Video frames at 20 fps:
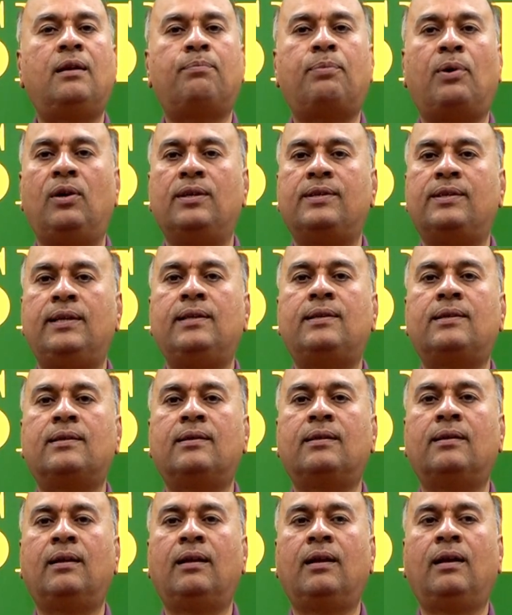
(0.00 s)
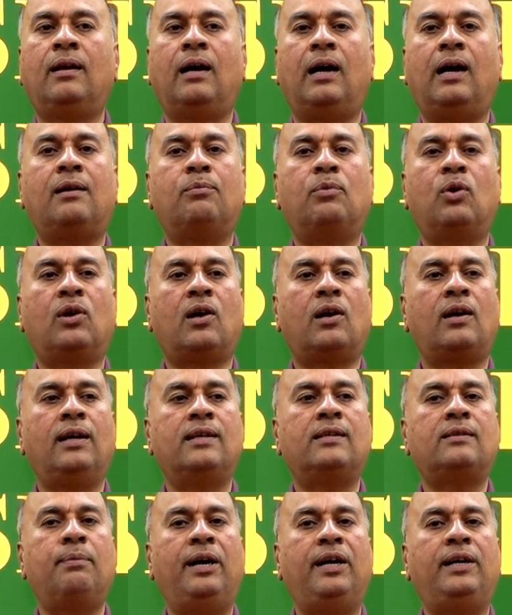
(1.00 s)
policies are more or
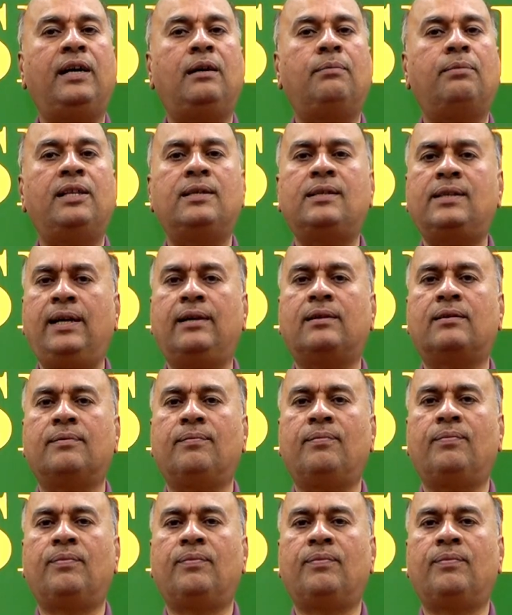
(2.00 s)
less maintained by the state,